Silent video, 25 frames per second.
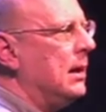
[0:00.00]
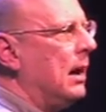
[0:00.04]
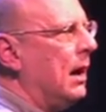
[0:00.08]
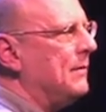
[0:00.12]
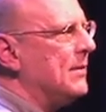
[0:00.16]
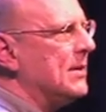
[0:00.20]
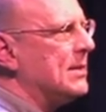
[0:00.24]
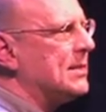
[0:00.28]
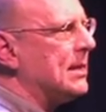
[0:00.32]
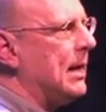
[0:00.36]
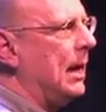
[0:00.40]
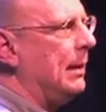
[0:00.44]

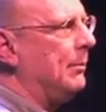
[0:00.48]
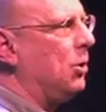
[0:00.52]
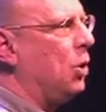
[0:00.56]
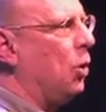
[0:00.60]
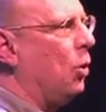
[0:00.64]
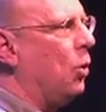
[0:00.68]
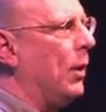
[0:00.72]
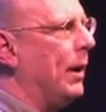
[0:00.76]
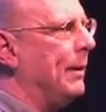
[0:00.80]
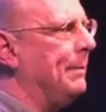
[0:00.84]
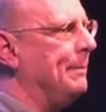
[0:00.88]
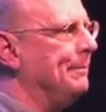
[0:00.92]
of the same
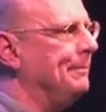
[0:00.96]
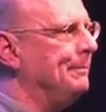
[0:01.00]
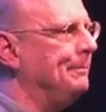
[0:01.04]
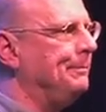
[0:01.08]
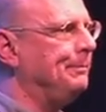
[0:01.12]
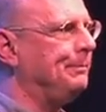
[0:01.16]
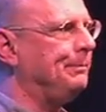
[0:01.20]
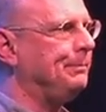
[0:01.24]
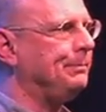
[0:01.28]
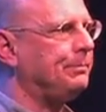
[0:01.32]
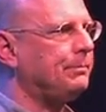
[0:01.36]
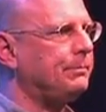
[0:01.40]
coin.
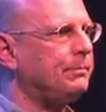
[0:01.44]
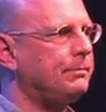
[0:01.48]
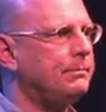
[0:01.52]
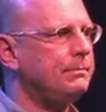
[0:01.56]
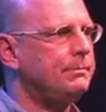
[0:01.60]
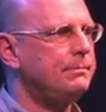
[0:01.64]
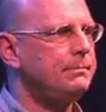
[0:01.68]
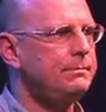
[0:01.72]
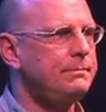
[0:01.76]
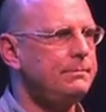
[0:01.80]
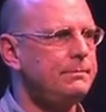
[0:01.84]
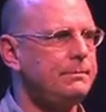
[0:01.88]

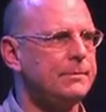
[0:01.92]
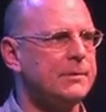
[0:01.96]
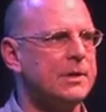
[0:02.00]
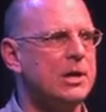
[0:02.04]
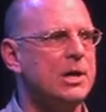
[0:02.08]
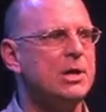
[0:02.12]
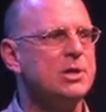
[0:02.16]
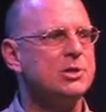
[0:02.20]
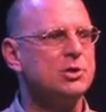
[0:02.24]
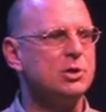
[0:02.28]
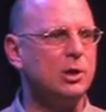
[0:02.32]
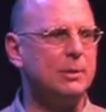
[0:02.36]

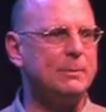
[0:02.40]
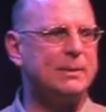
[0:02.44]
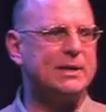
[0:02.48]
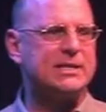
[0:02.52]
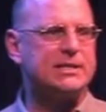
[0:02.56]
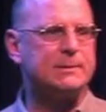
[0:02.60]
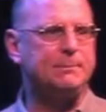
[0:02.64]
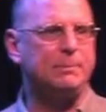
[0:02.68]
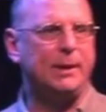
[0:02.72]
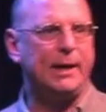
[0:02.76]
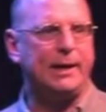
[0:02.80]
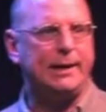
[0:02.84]
So let me
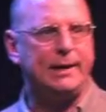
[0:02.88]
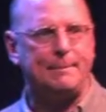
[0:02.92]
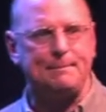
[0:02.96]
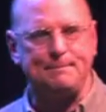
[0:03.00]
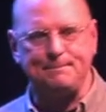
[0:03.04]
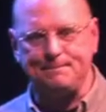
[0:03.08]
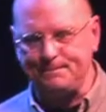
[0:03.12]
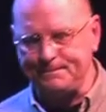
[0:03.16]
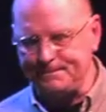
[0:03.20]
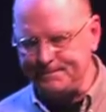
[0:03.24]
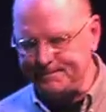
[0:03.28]
explain it.